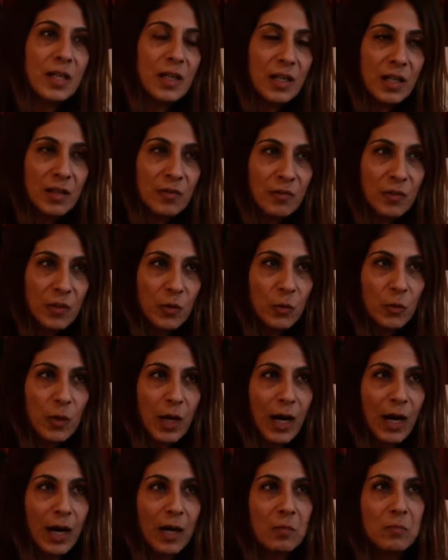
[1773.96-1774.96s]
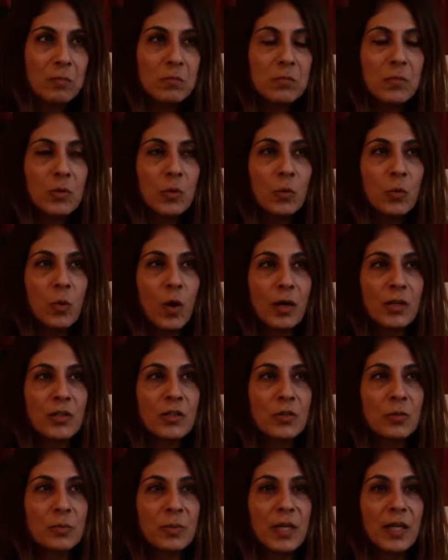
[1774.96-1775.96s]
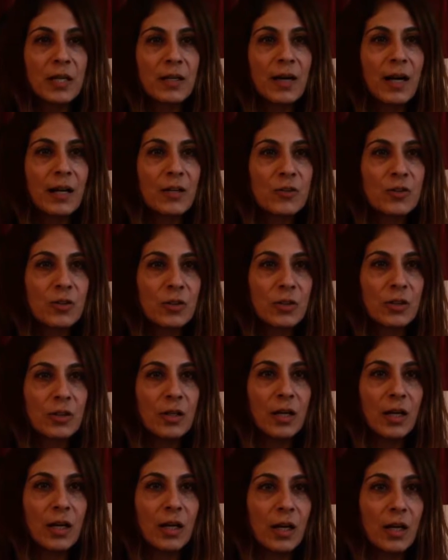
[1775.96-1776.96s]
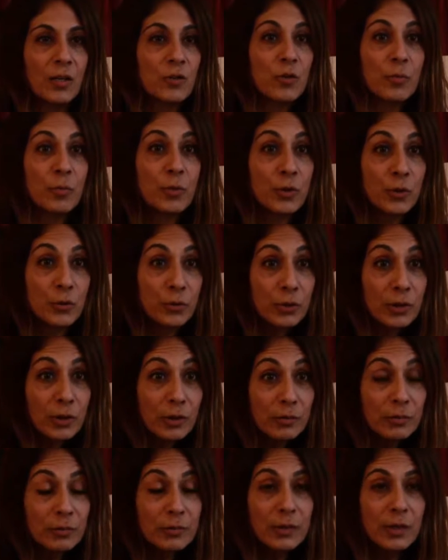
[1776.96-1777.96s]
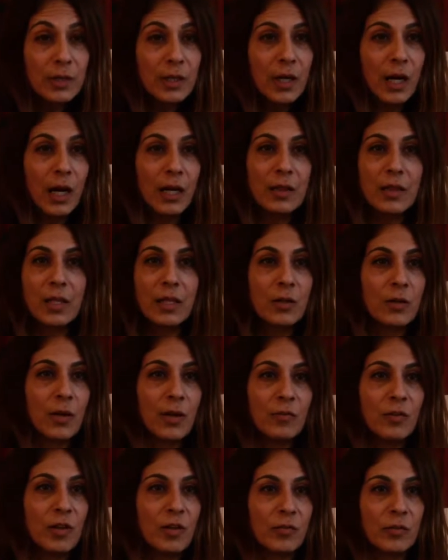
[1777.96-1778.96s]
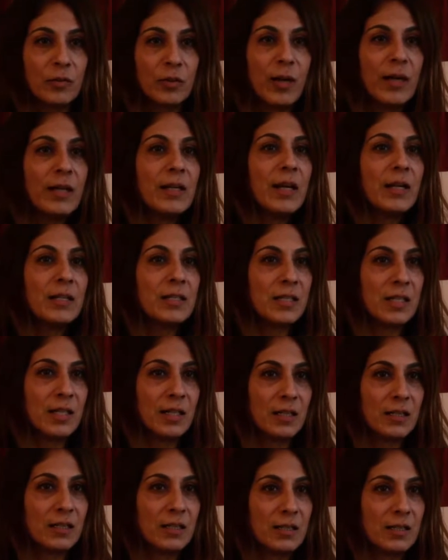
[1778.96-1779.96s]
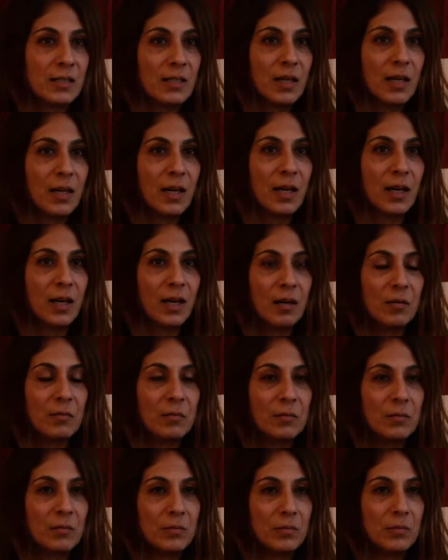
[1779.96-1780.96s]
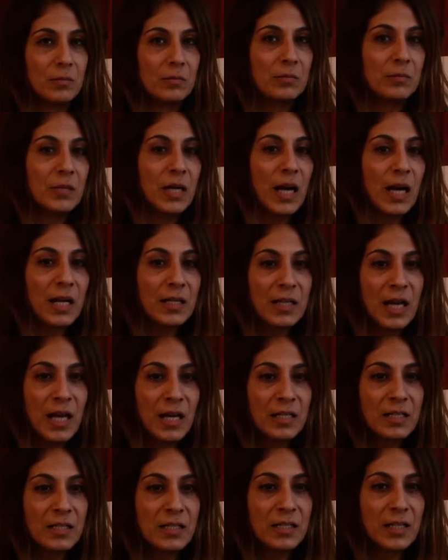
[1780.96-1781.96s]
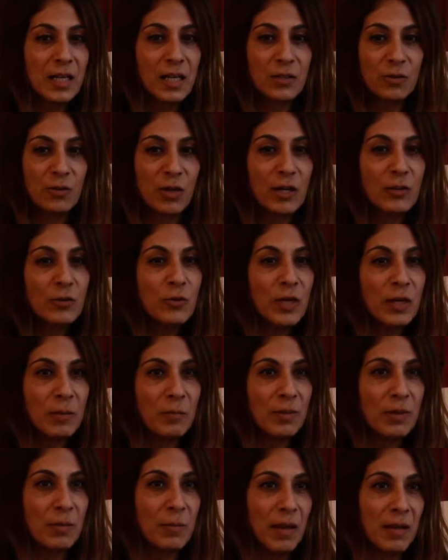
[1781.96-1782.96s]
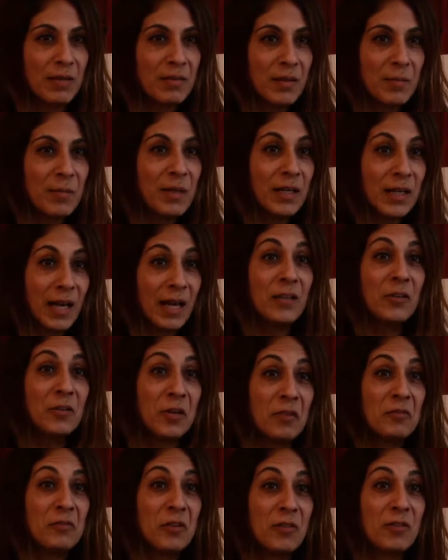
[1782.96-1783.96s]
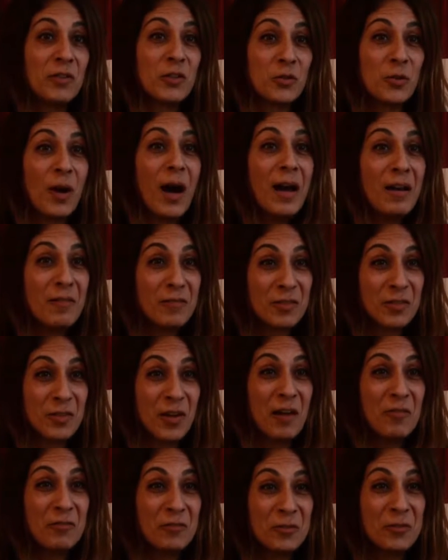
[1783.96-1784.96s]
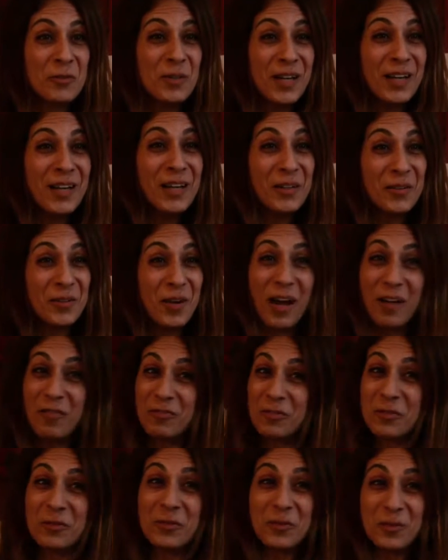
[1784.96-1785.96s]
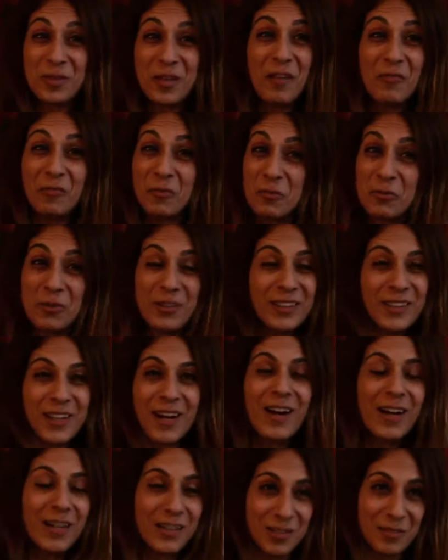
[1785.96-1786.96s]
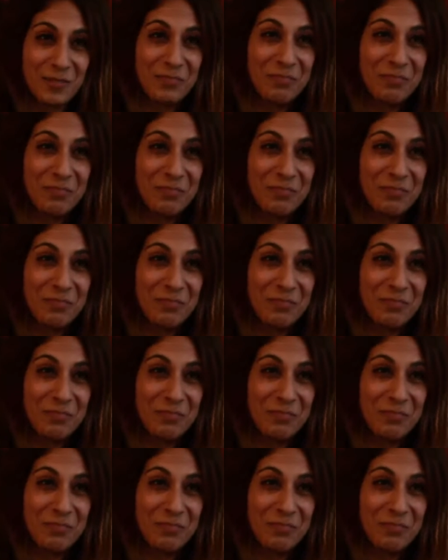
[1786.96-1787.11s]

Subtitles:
If you want to be a cultural entrepreneur, I think you have to have great ideas and try to implement them. Again, you have to have a drive, and you have to work hard.